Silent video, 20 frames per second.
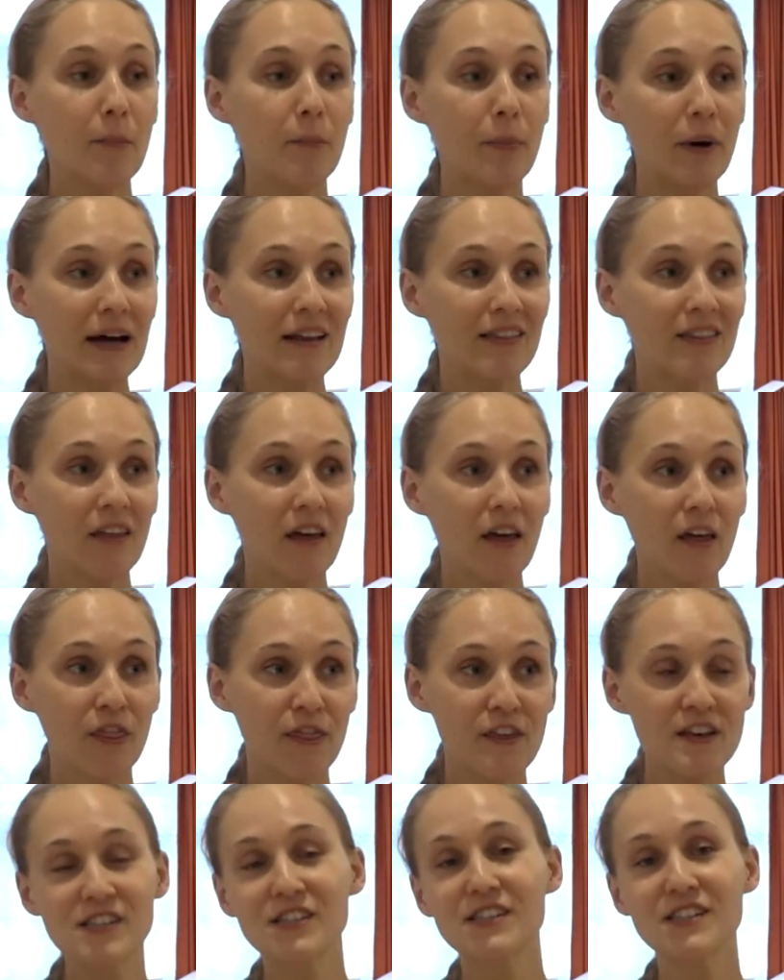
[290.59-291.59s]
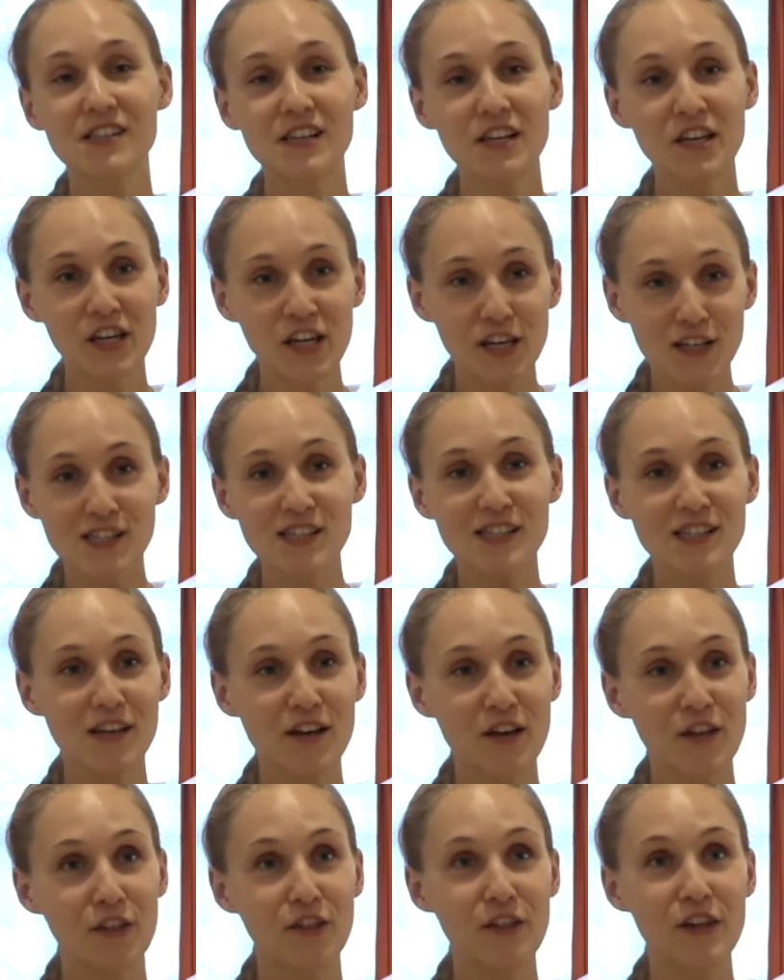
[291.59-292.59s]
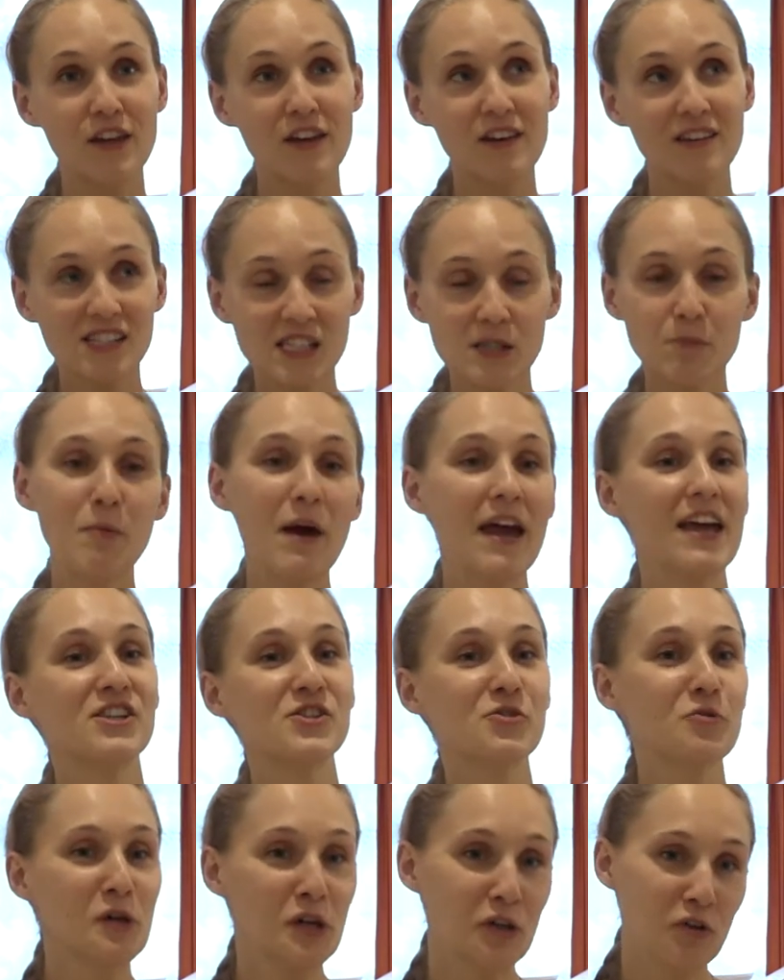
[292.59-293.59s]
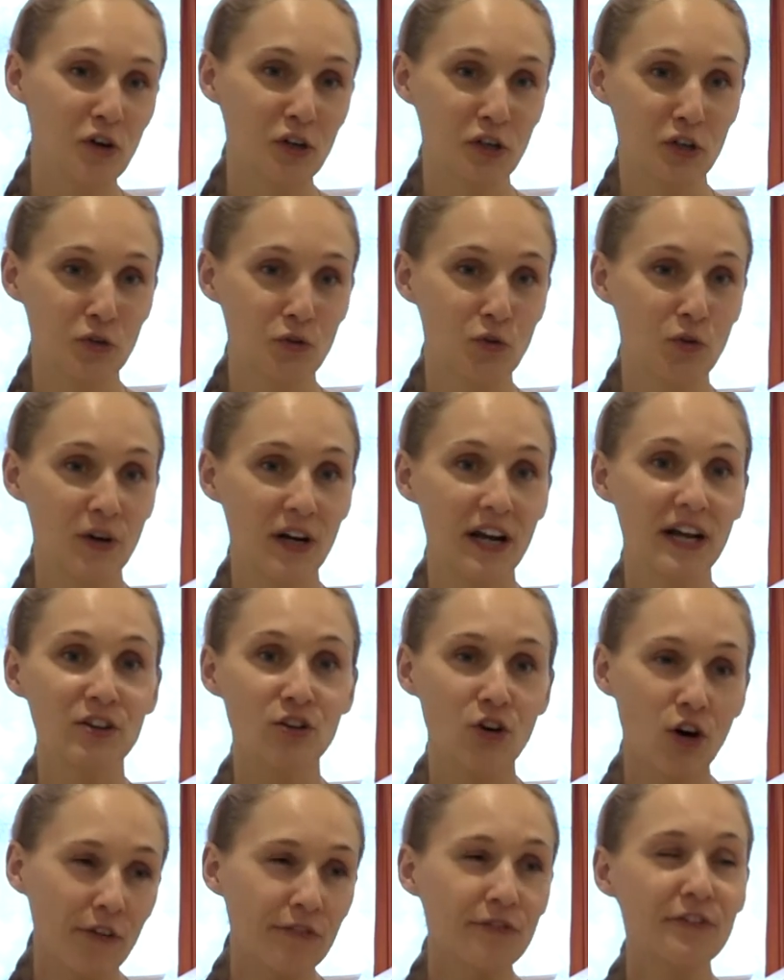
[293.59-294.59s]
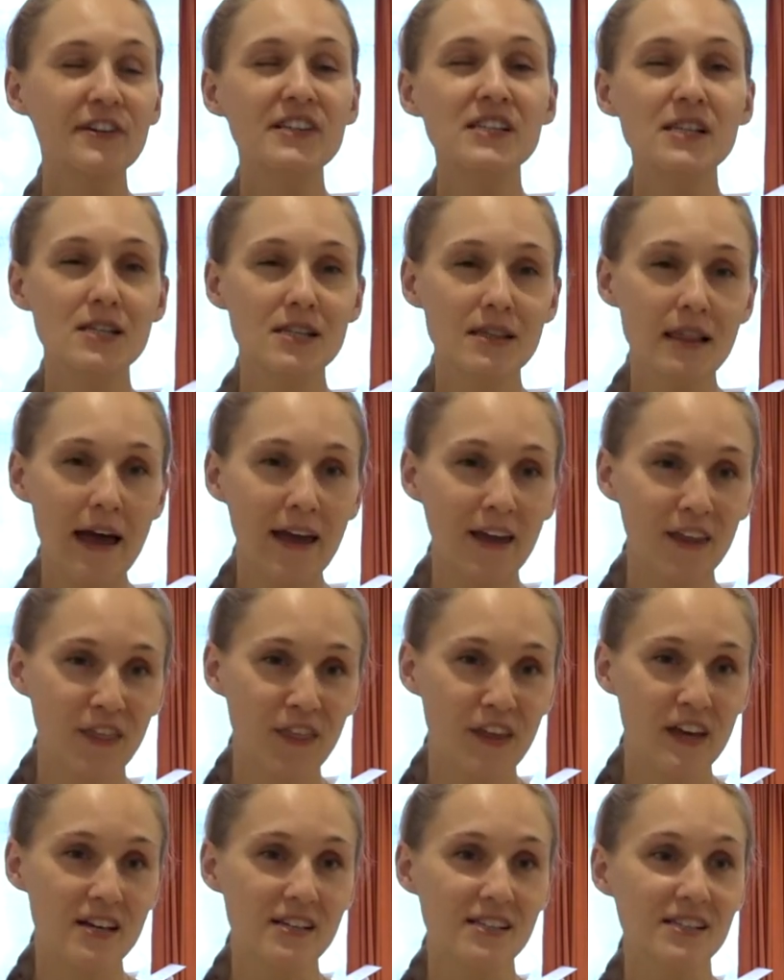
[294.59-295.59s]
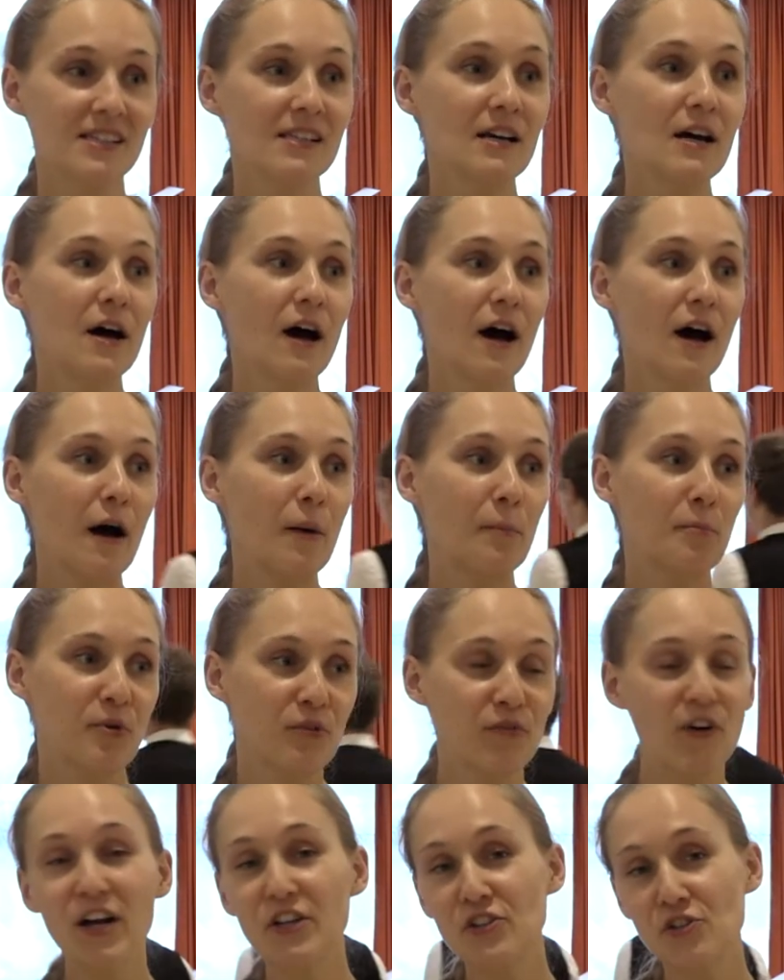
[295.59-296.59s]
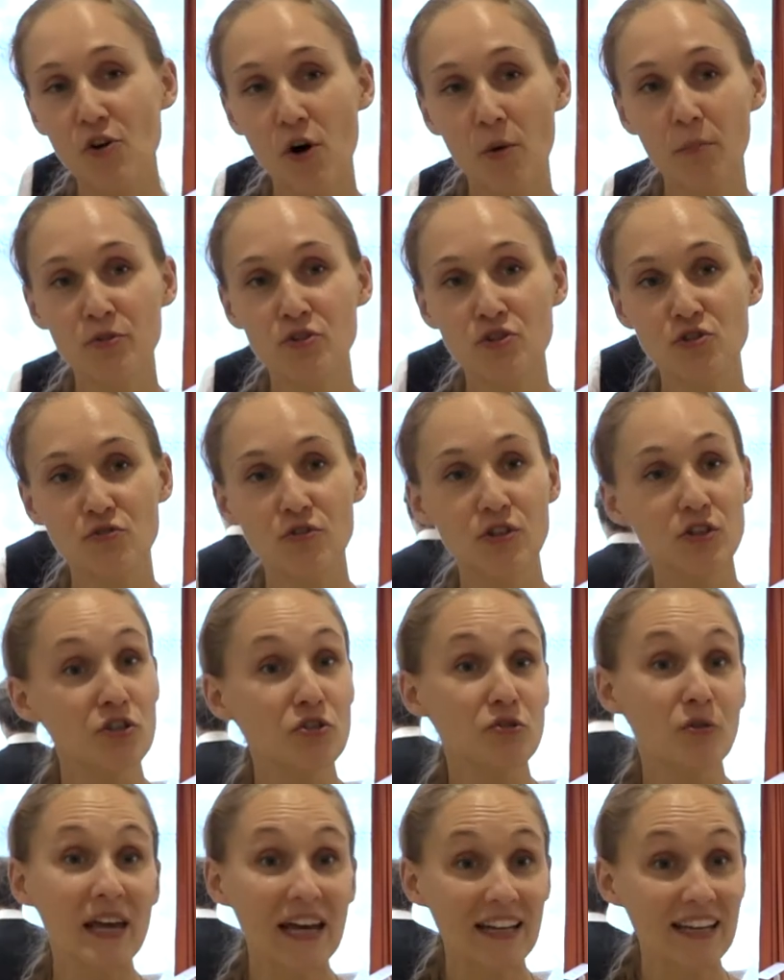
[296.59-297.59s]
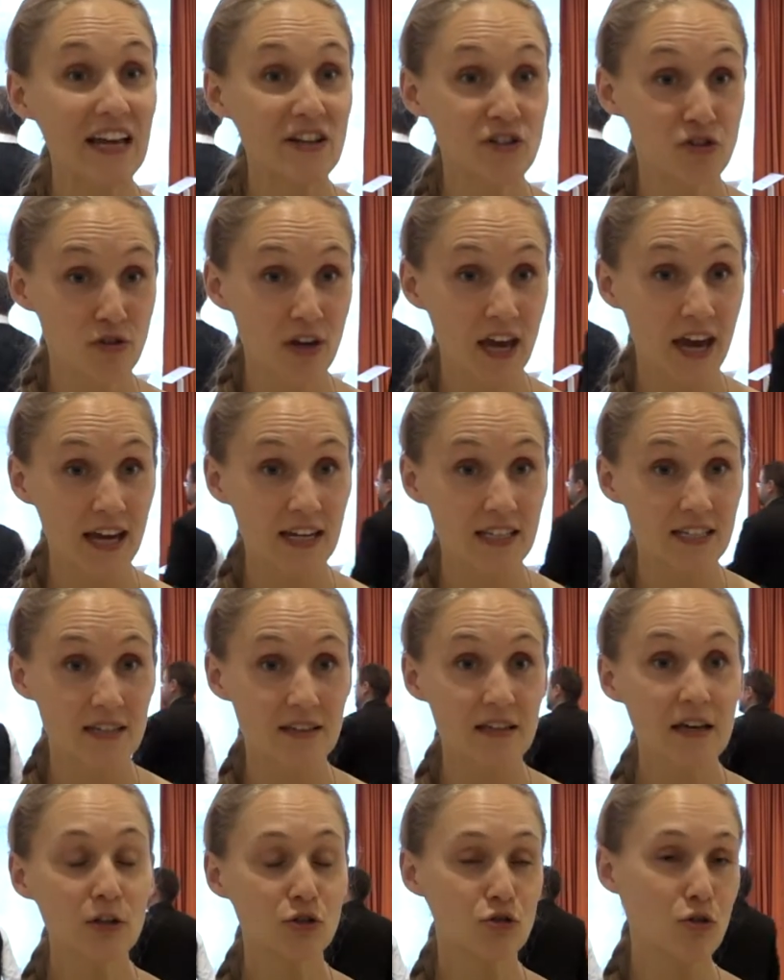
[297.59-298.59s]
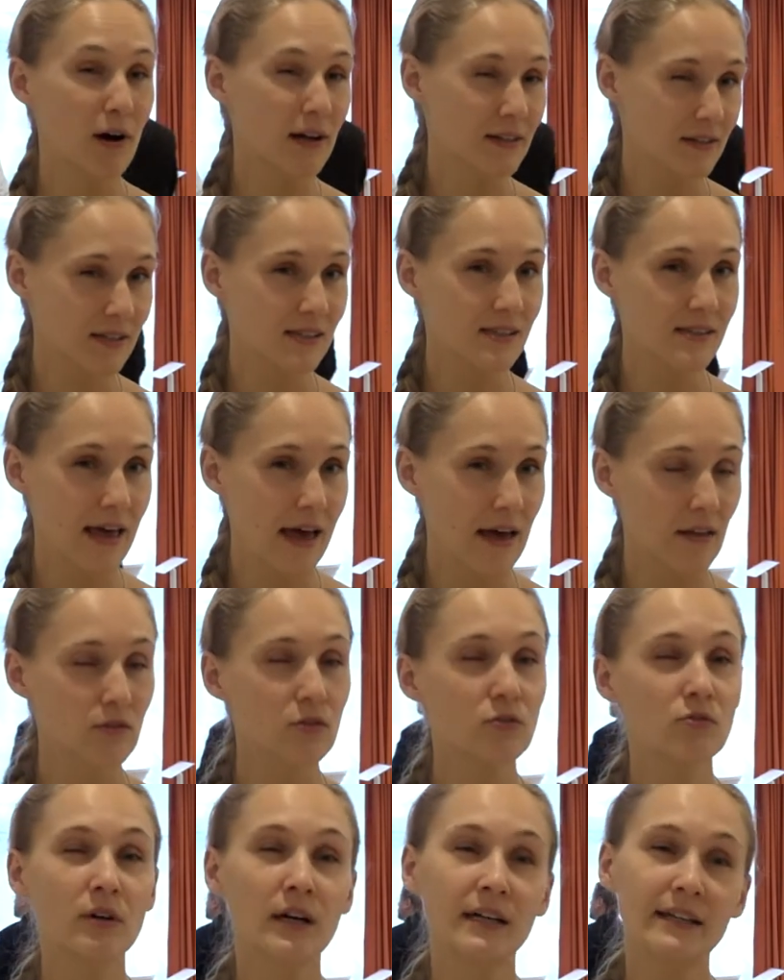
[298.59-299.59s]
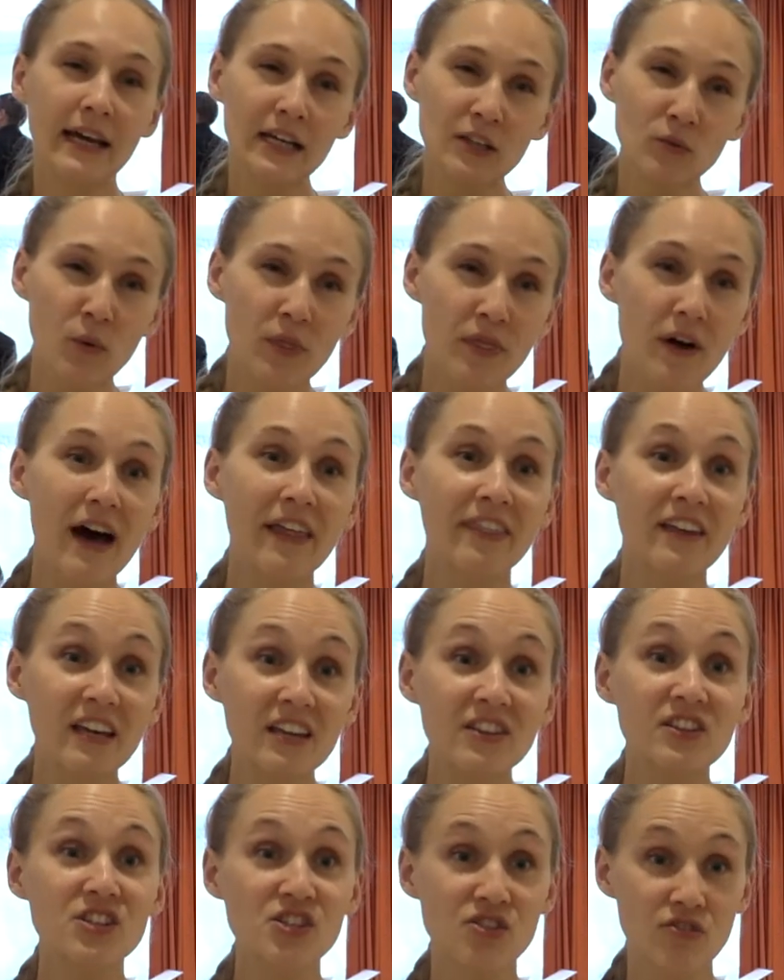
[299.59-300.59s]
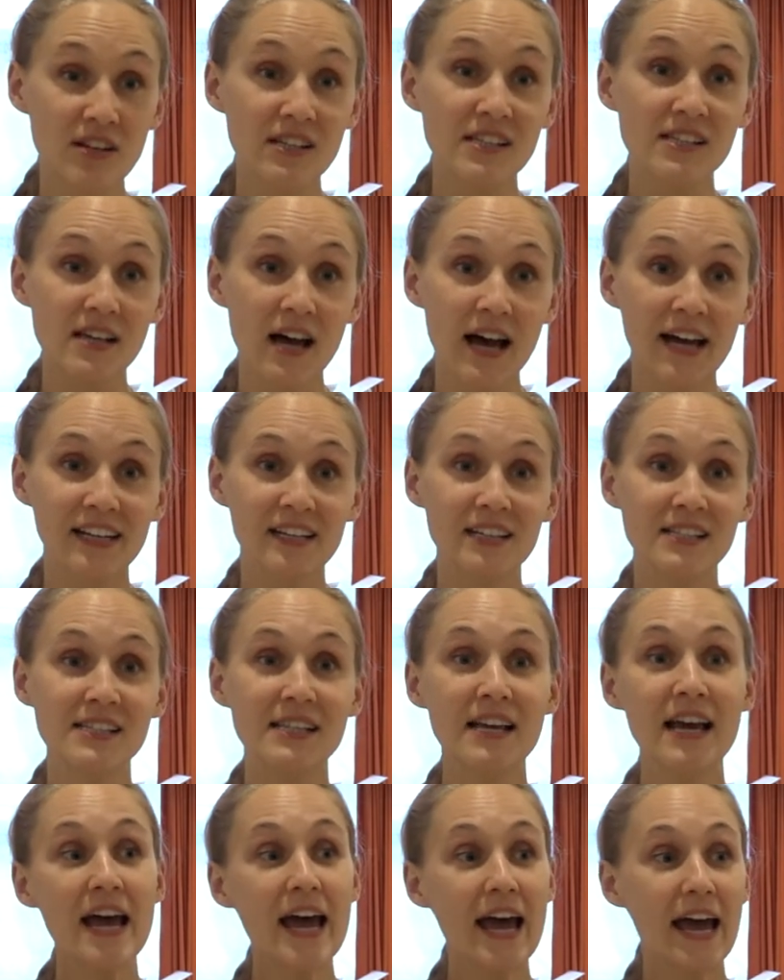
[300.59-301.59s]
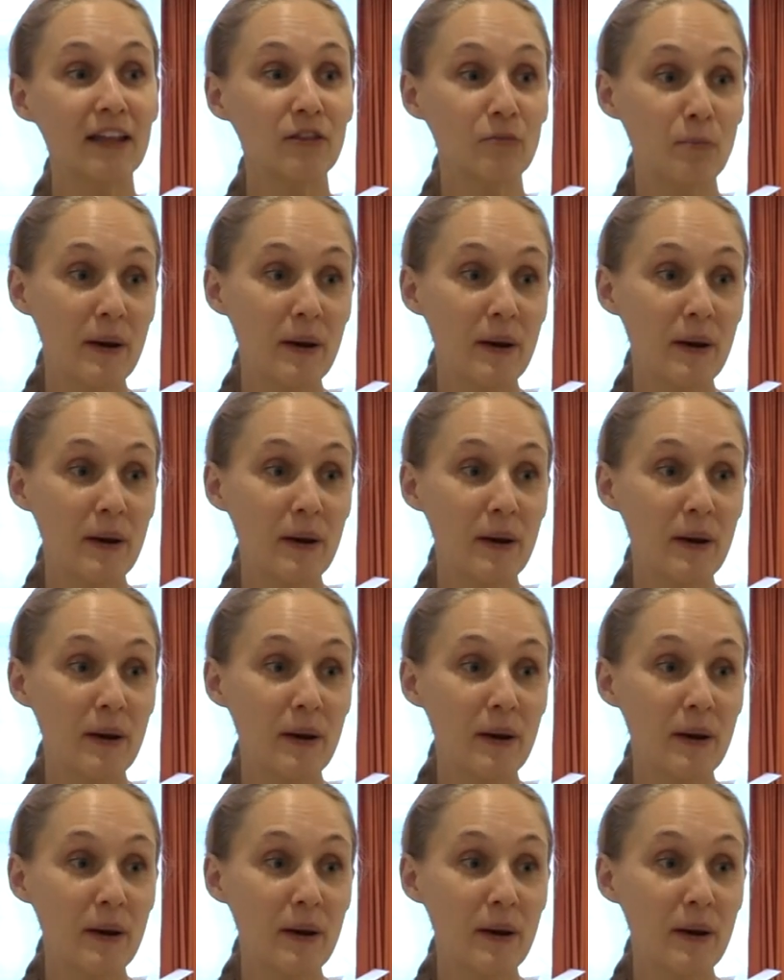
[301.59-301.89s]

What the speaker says: But this is the space you cannot ignore. And conferences like this provide you opportunity to get educated, to understand, to connect with other industry insiders, and